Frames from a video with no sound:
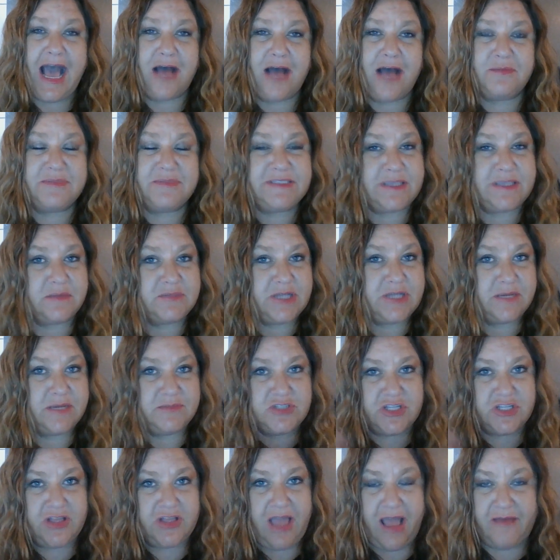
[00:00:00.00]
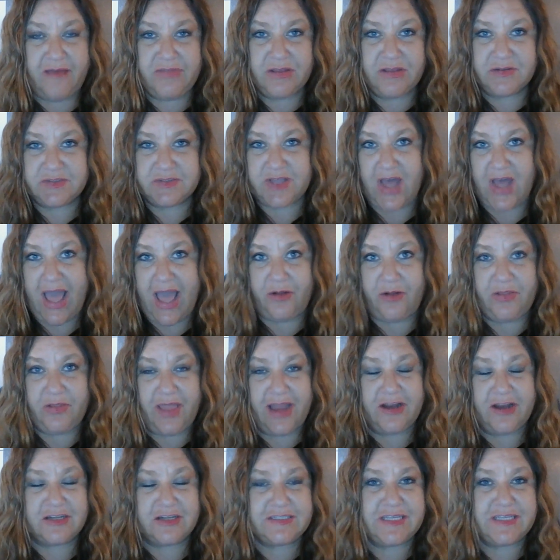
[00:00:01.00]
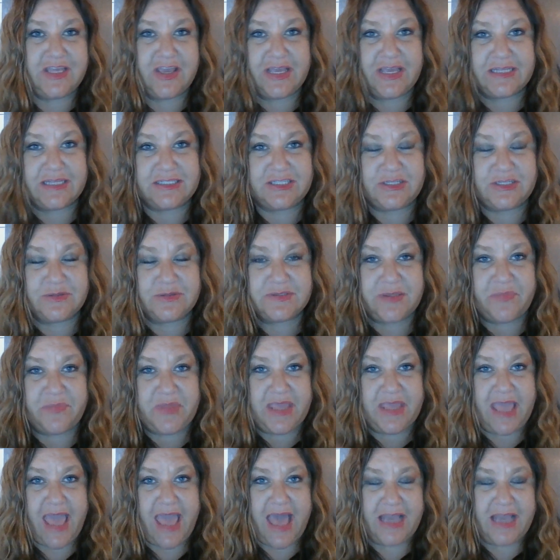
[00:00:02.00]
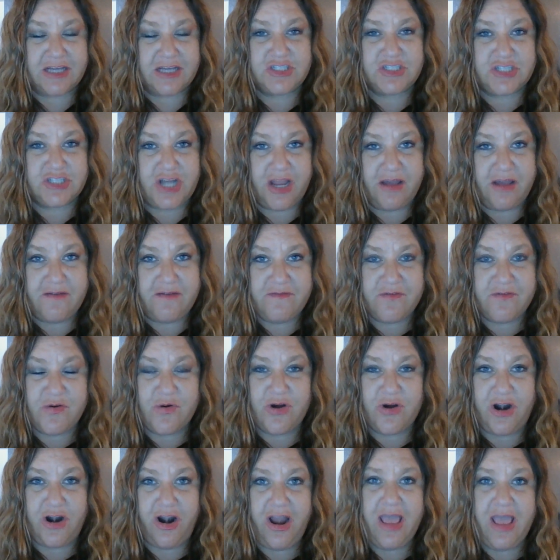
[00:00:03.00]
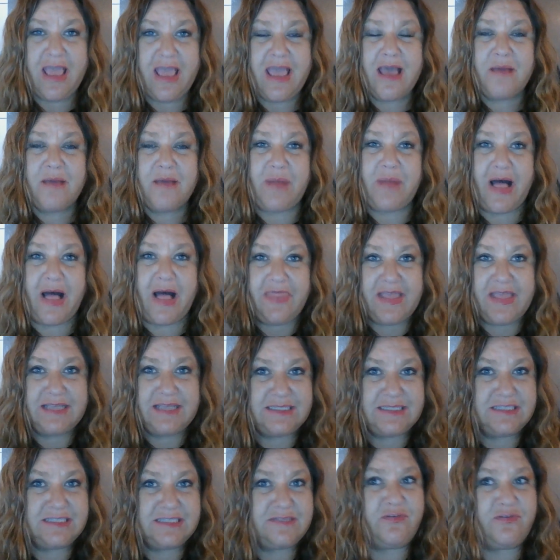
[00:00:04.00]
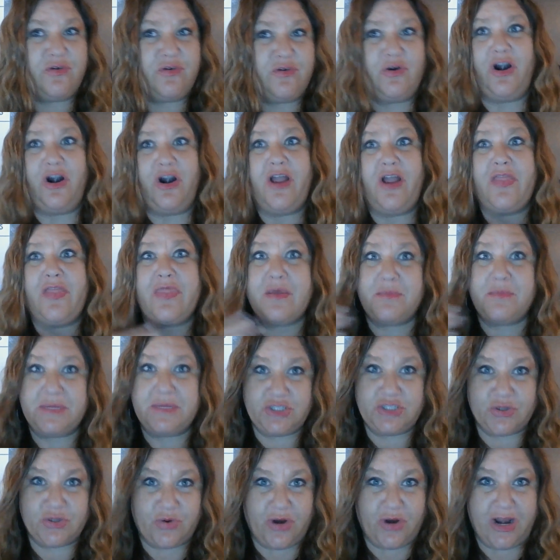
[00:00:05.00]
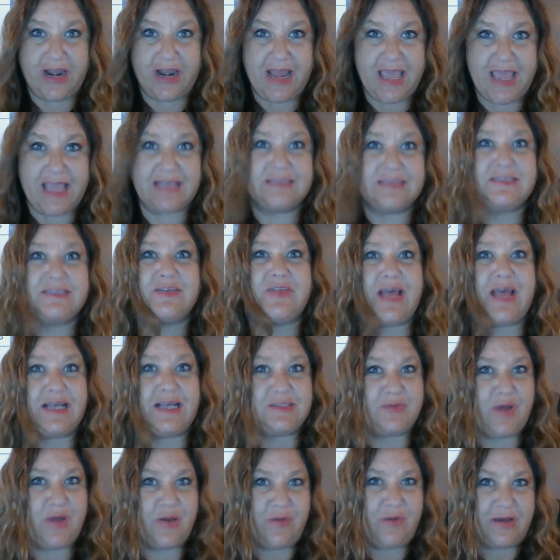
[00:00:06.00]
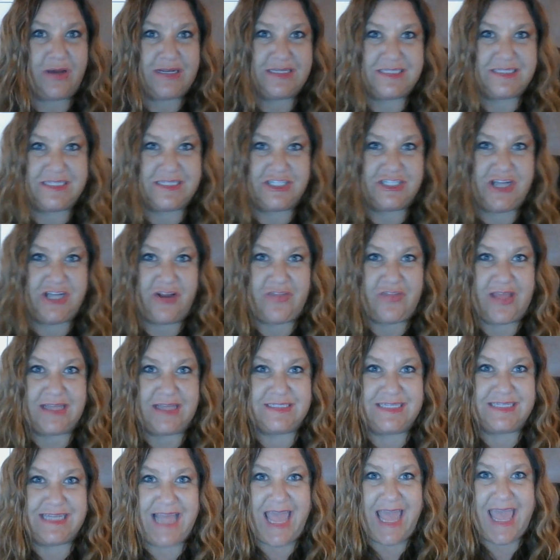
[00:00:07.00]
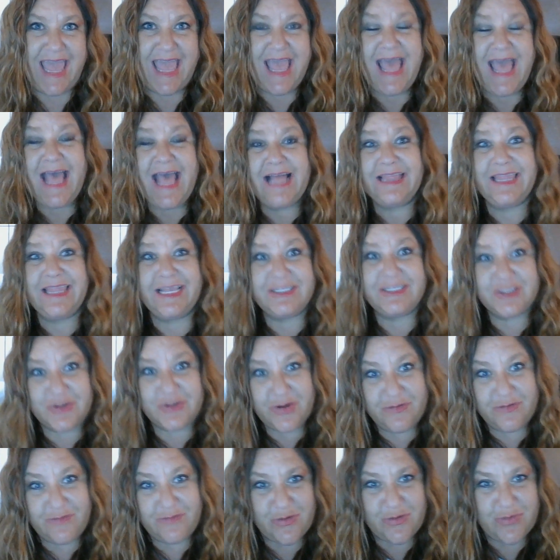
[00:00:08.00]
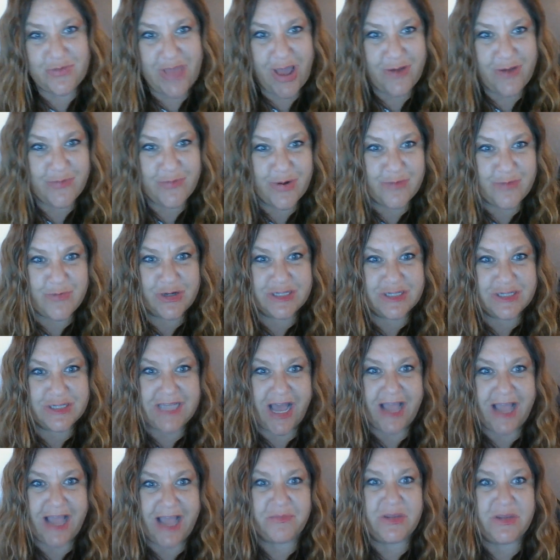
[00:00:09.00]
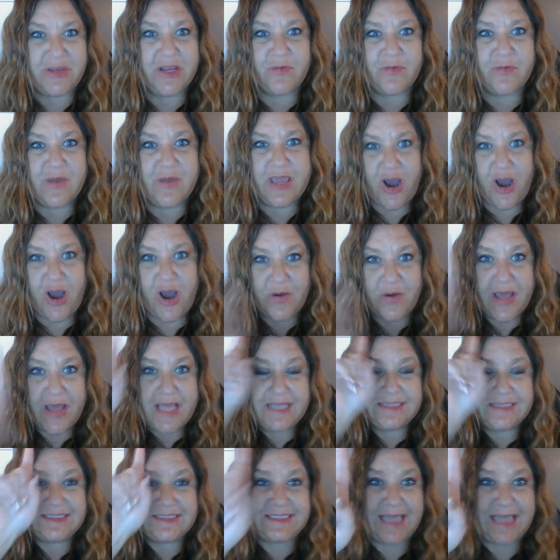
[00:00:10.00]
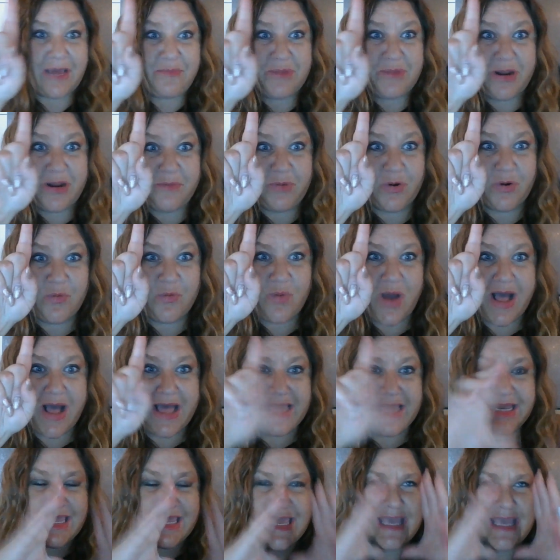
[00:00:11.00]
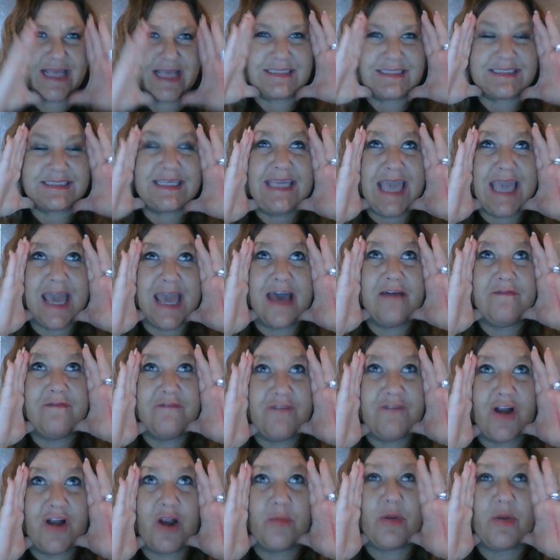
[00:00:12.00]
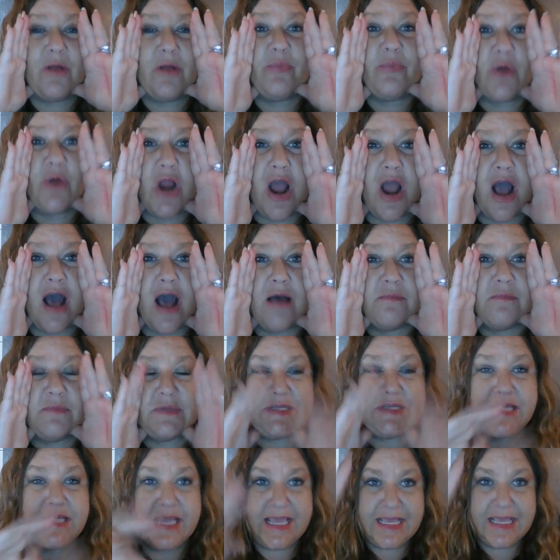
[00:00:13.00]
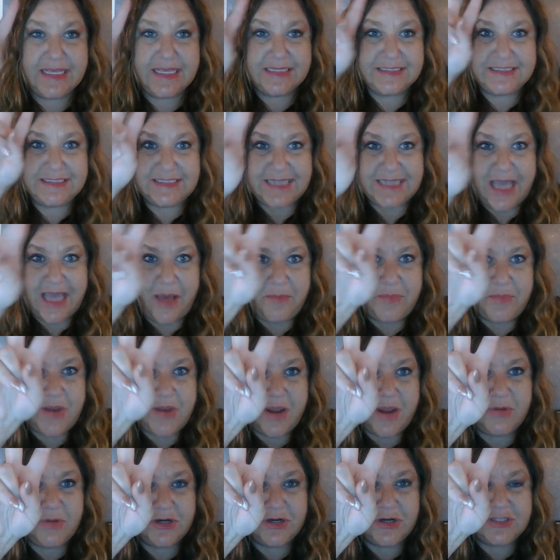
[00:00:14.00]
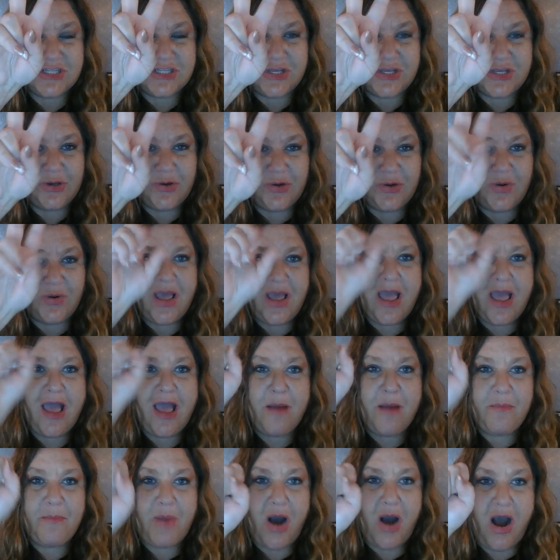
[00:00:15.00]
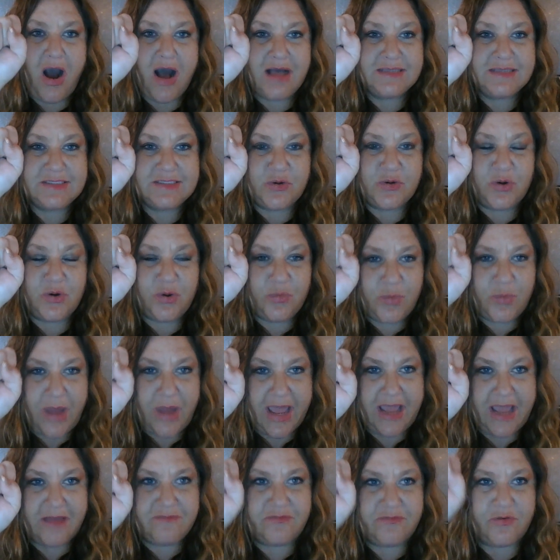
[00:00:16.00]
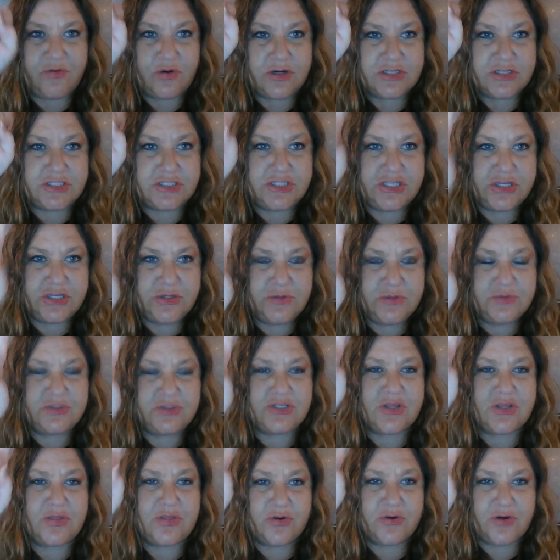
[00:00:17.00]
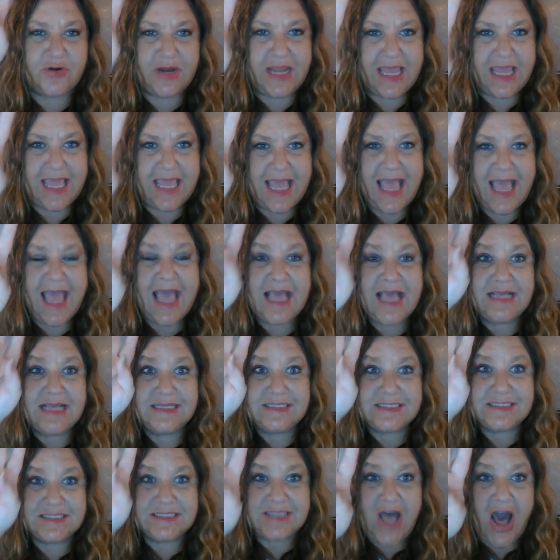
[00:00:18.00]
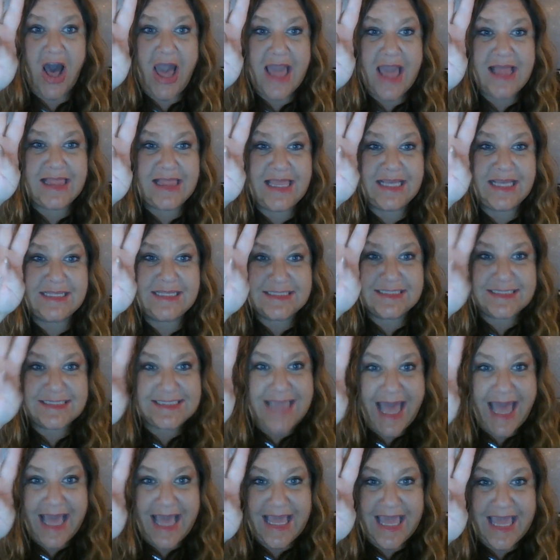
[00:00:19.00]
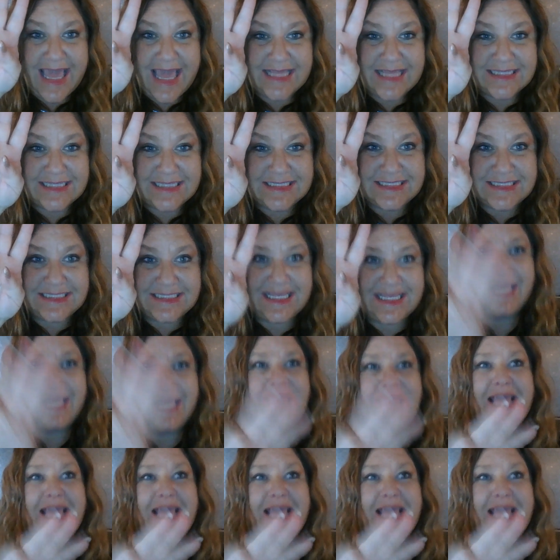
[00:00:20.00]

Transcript: Sometimes you'll have those outliers that you get to do something extra for, but this is for the majority. So that's why I wanted to share that today. Let's review that one more time. Here we go. Step number 1 is give verbal prompt. Step number 2, pause or wait for 2 to 3 silent seconds.